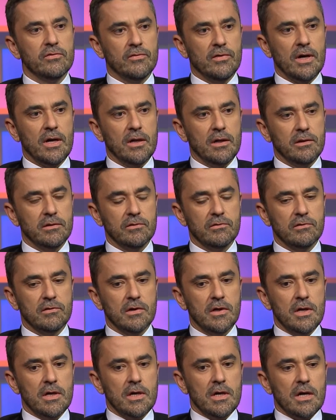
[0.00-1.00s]
violence,
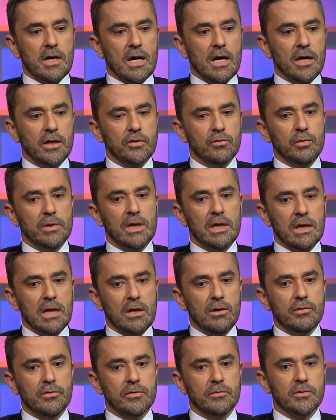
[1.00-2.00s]
how did we
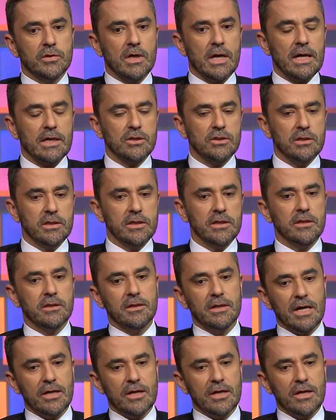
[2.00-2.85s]
allow them to actually